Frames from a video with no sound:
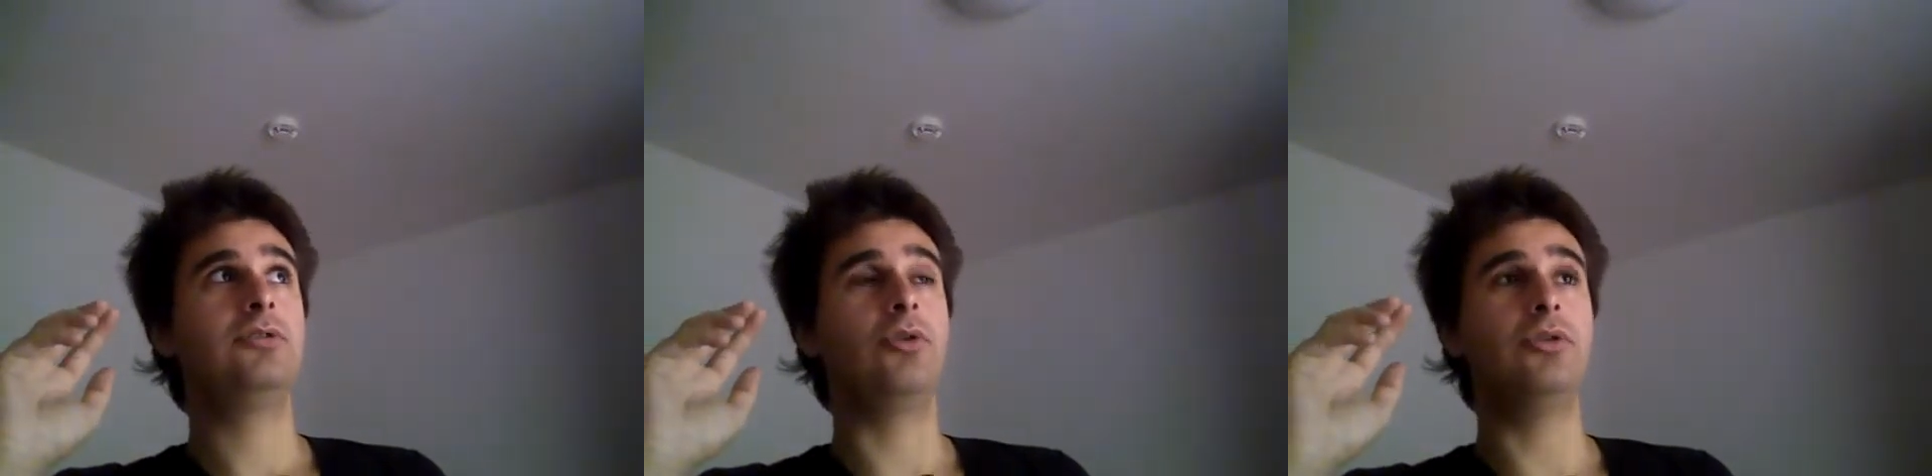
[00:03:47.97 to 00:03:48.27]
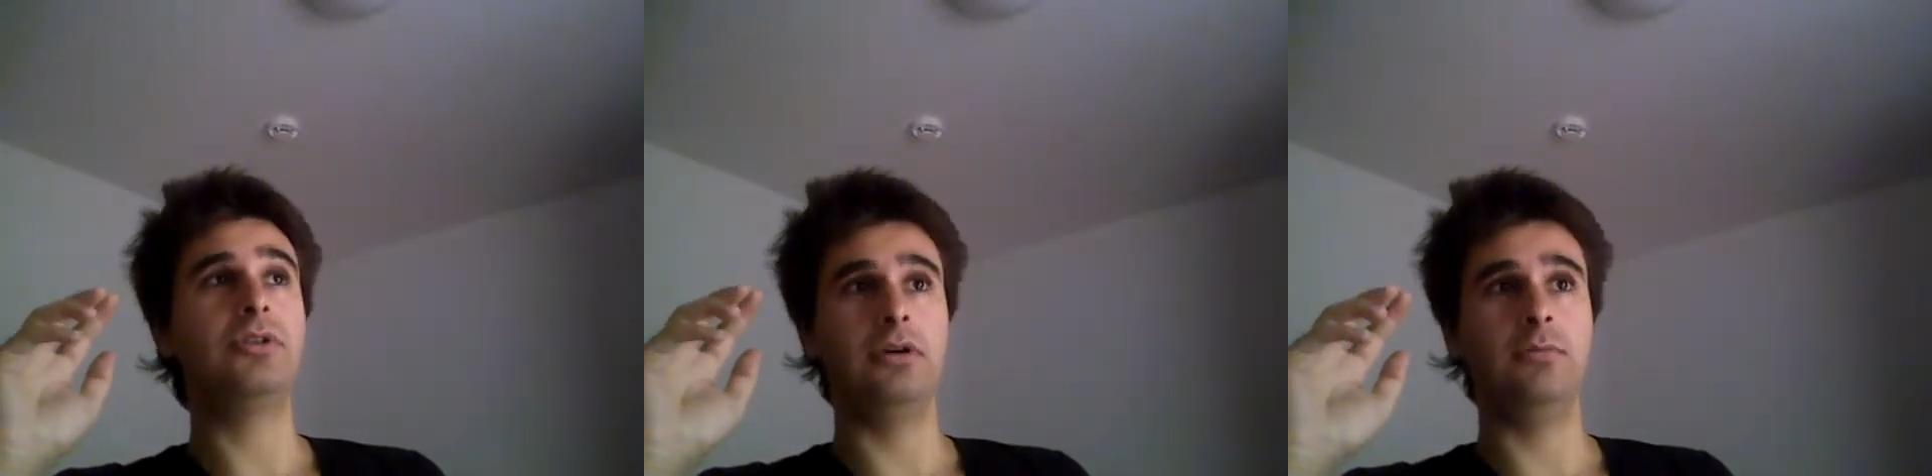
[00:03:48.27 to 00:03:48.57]

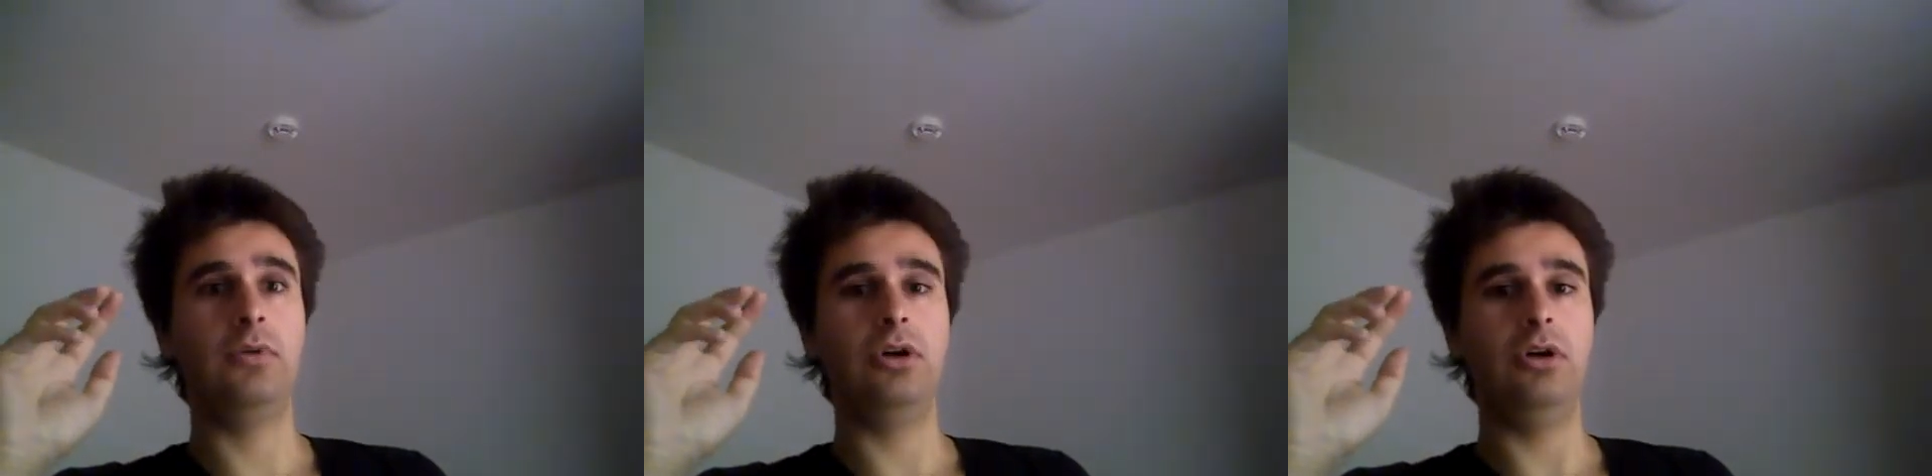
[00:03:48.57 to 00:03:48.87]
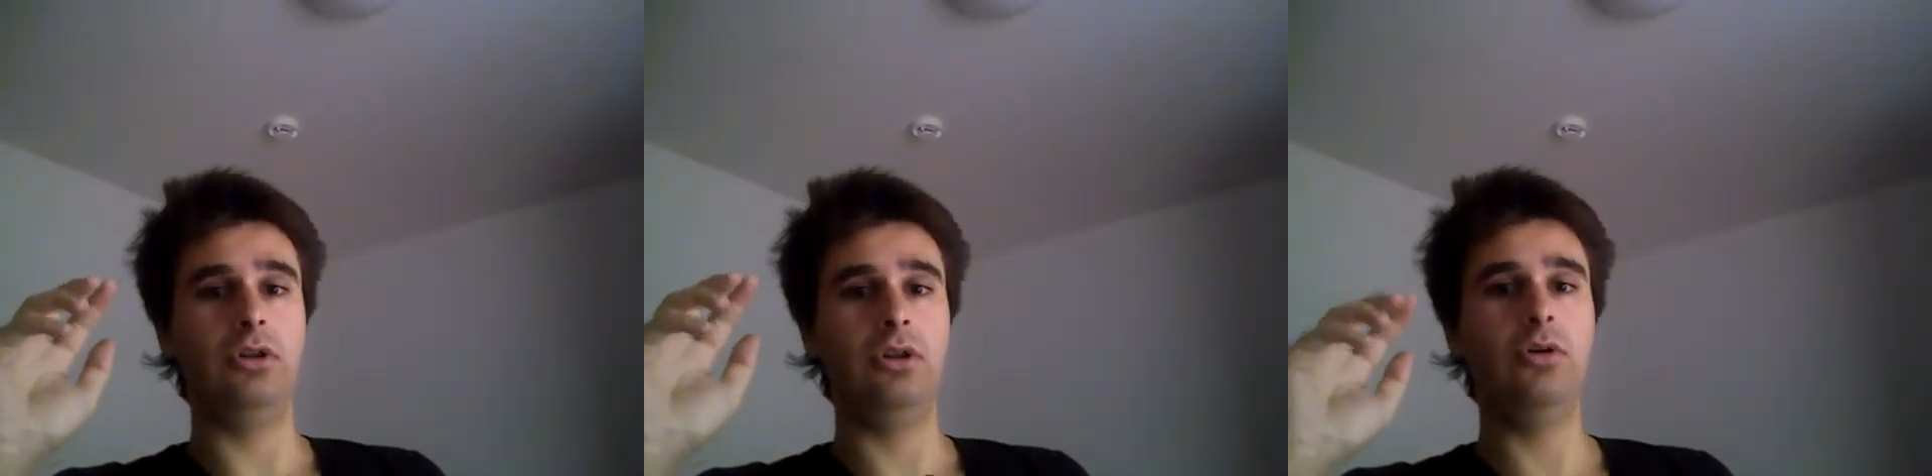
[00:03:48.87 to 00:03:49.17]
totem
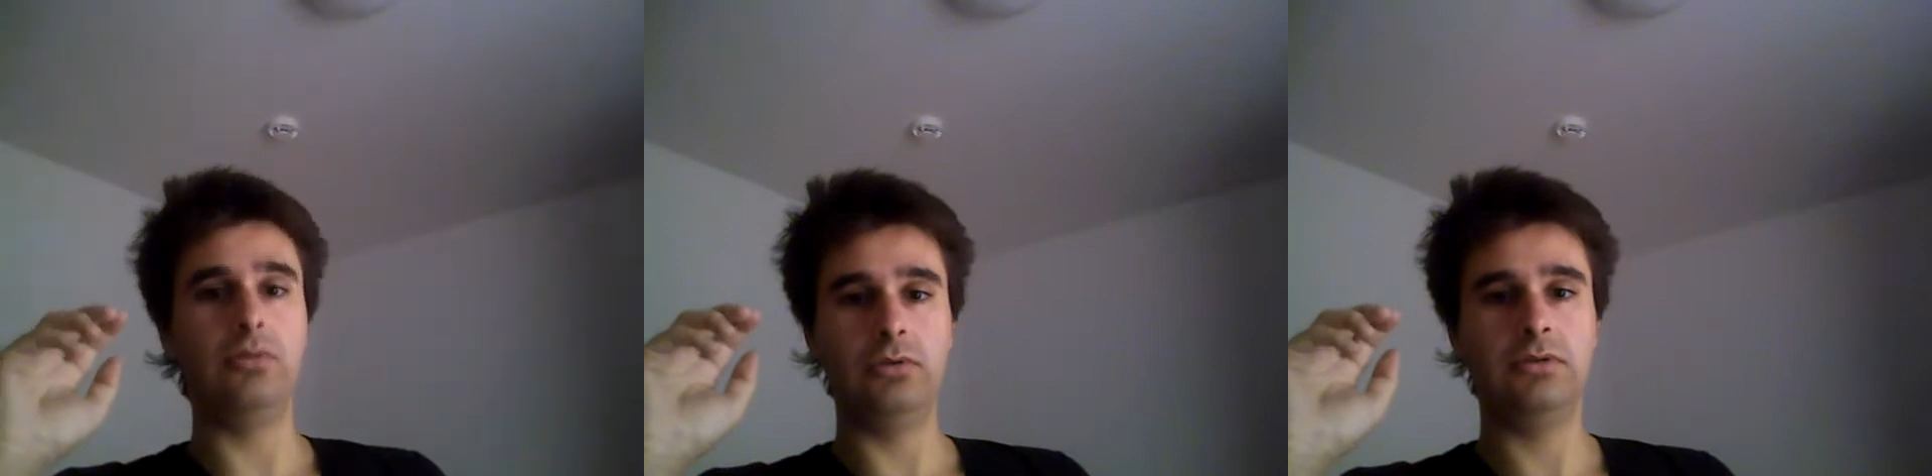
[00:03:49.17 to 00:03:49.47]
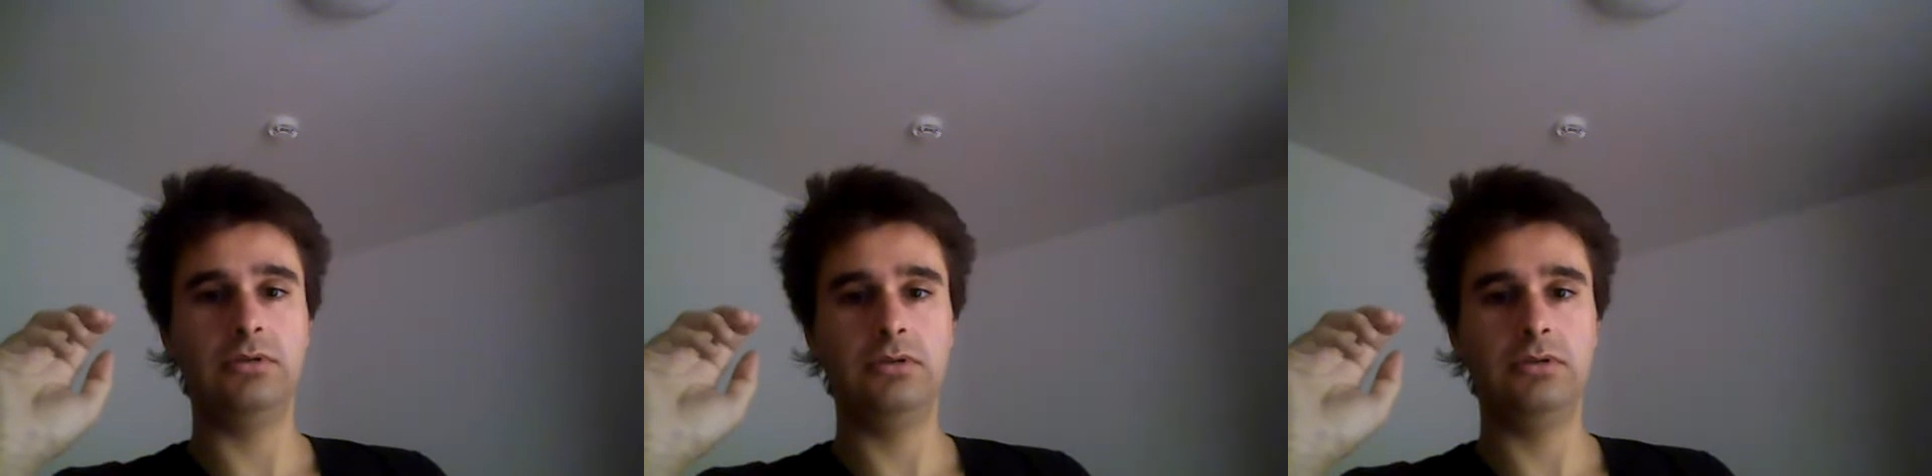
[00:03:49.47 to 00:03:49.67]
alone.